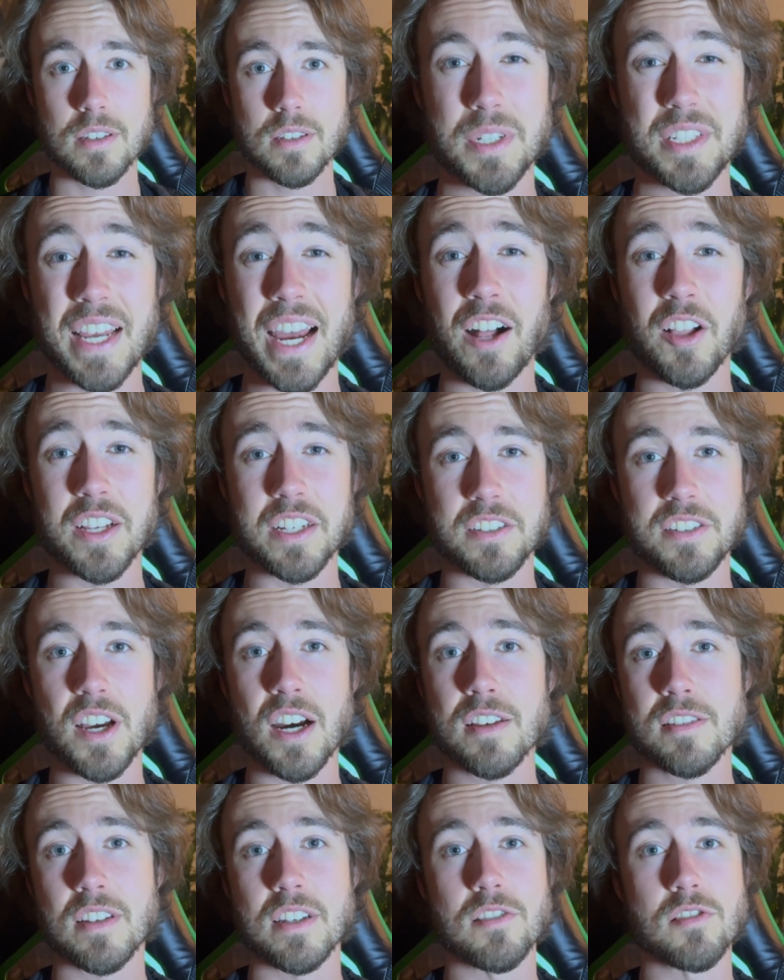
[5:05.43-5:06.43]
Metallic
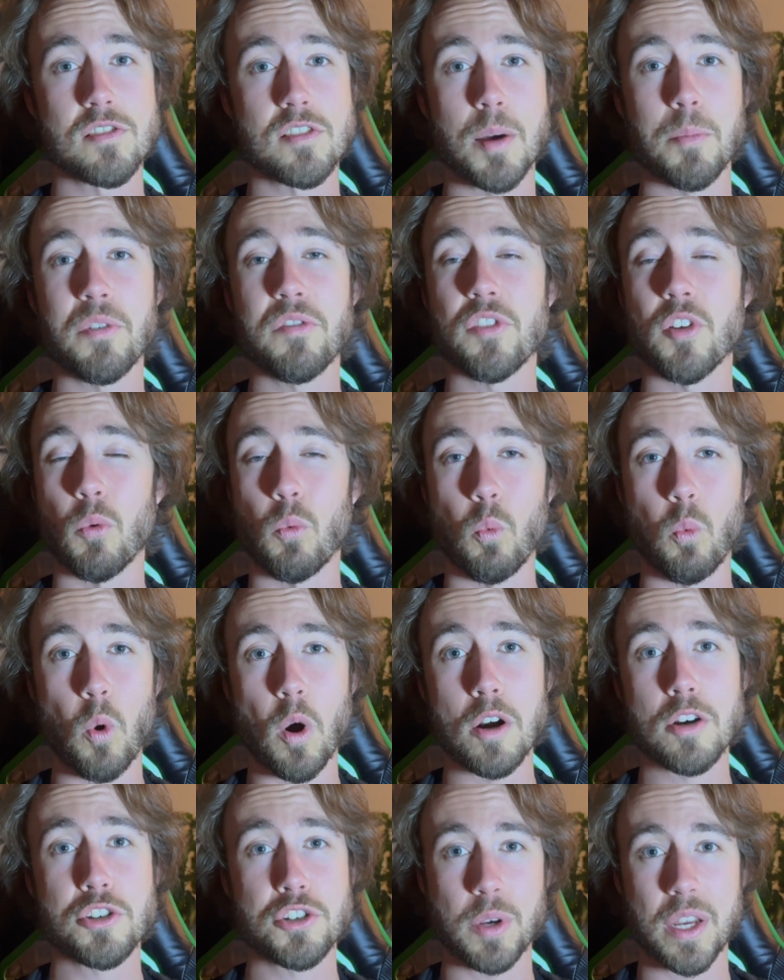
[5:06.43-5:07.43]
dust is some of the
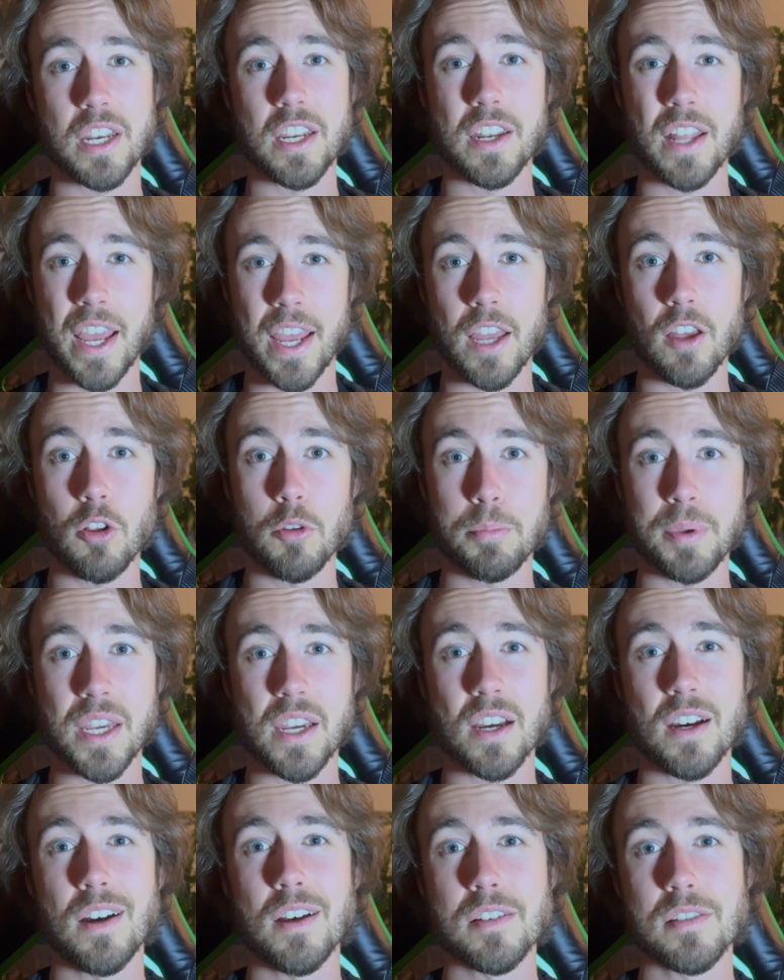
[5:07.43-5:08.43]
worst you can inhale
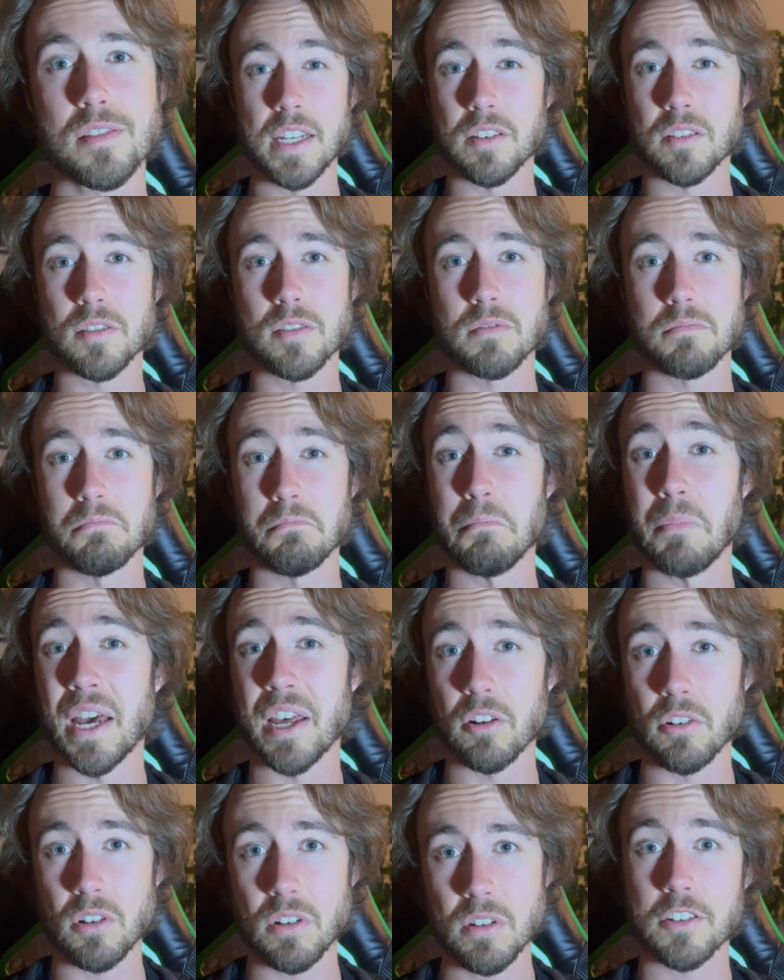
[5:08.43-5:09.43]
because it's
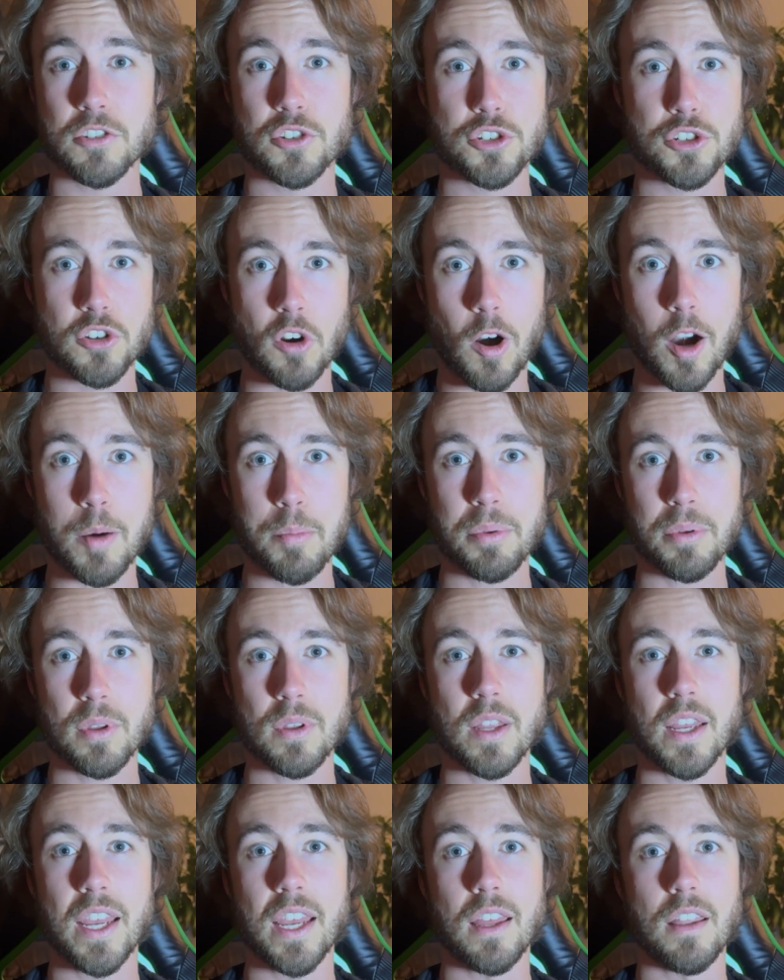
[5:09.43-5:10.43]
metal, it's sharp,
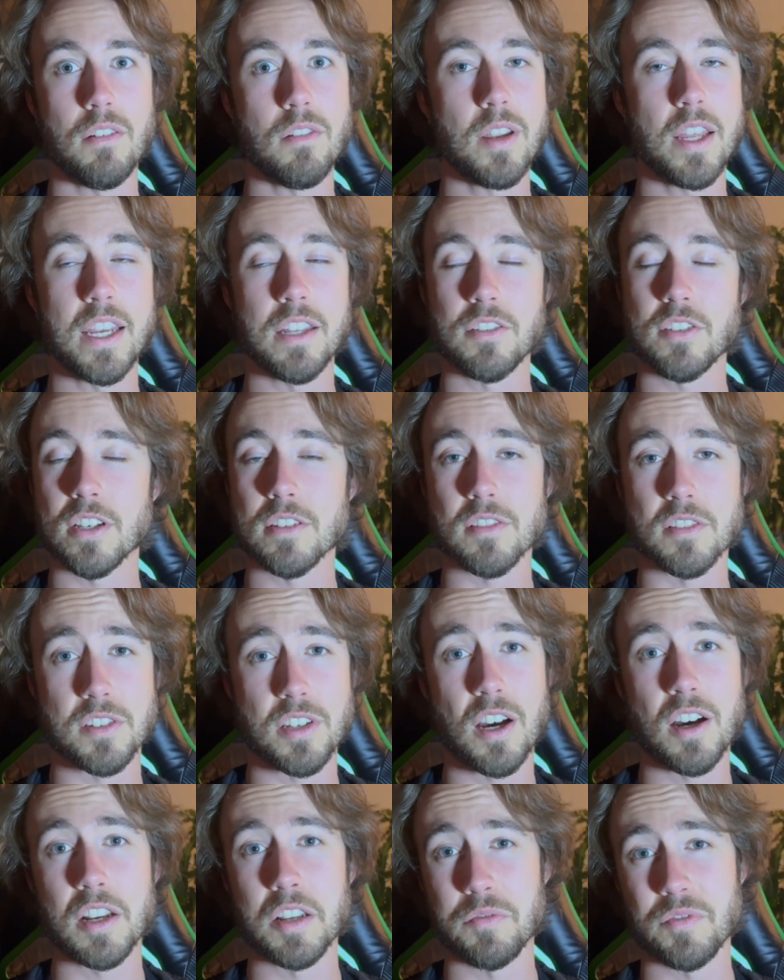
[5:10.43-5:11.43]
and it does a
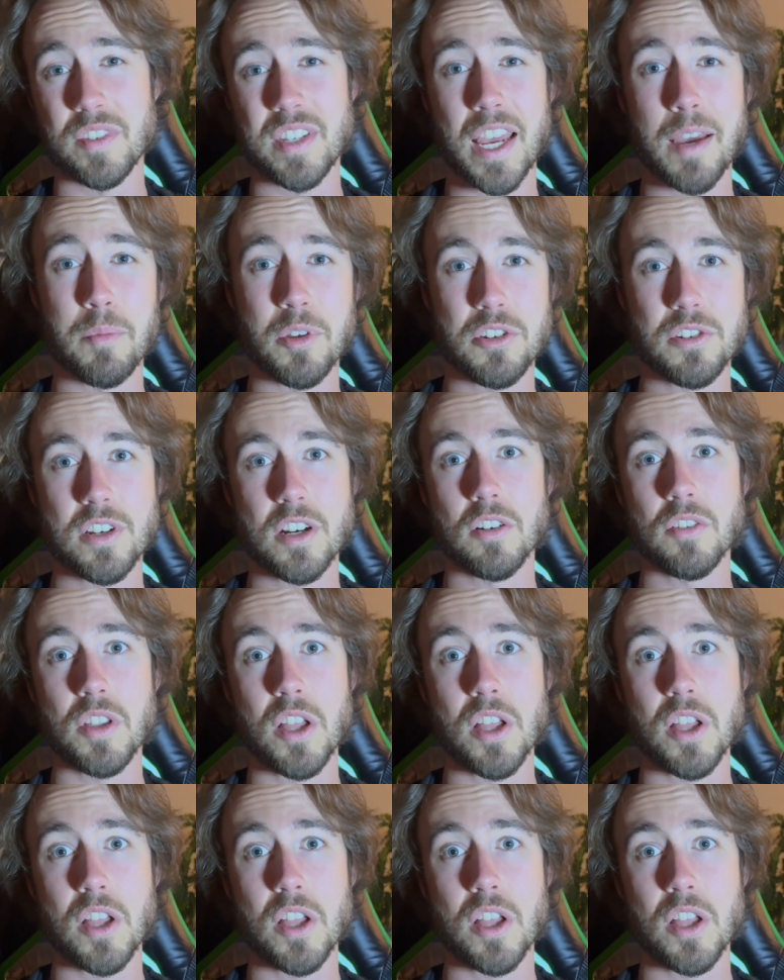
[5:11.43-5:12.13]
ton of damage to your